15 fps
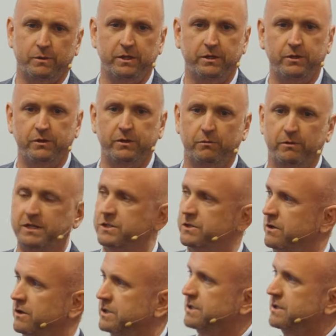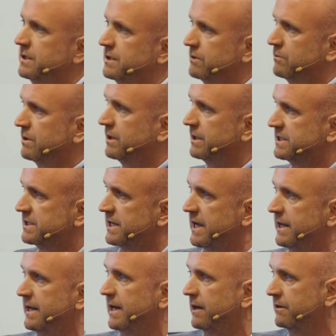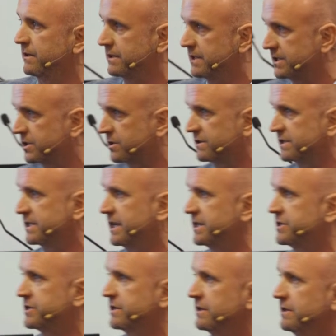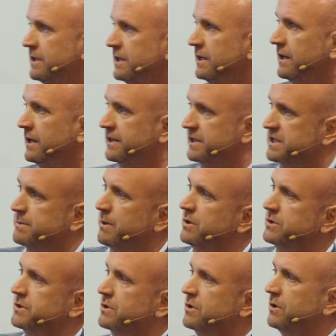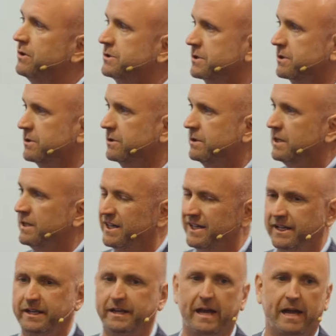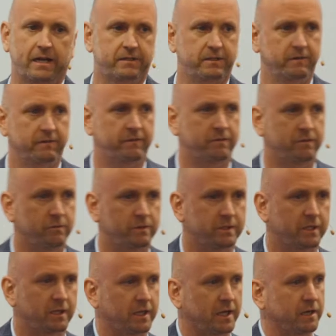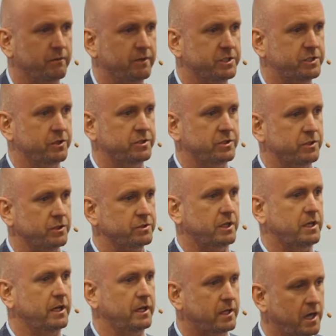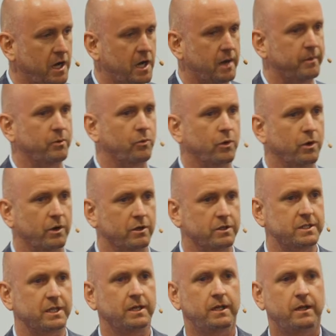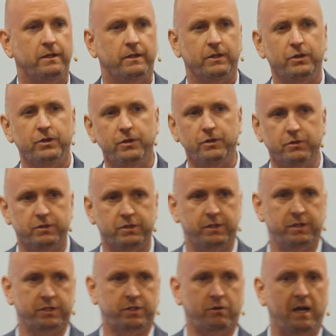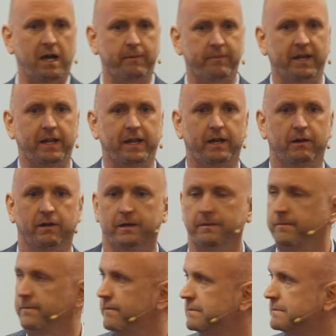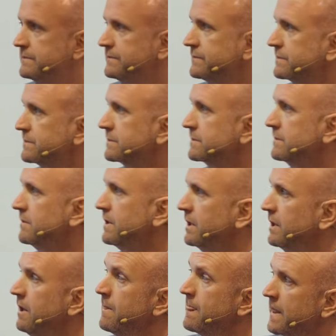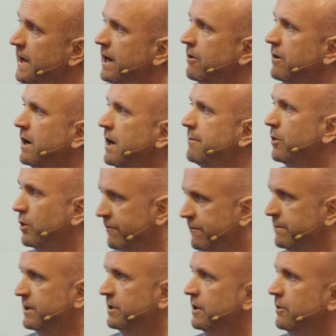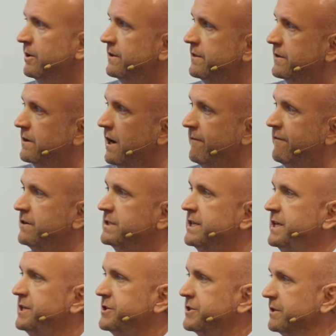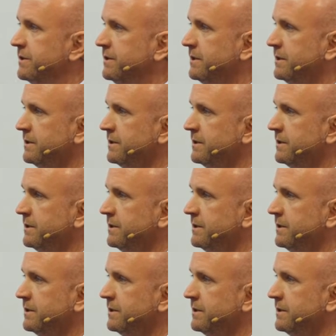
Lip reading: when you do the research, that really stand out: industrialization, a disposal culture, and inactive. We did a lot of research, and those are kind of common words that used to describe that era. The era I'm more familiar with: confrontation,